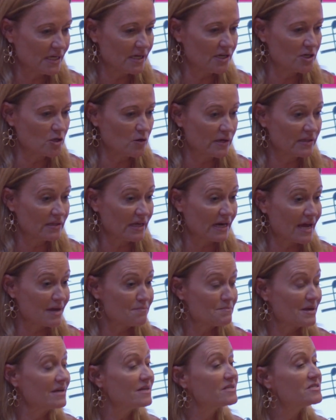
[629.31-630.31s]
and knowing that I
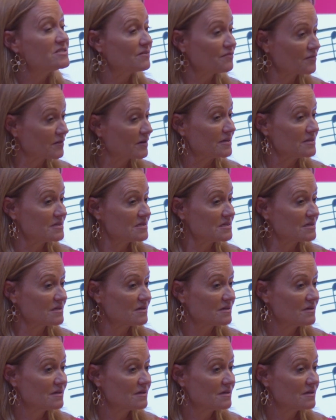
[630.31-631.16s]
made a difference,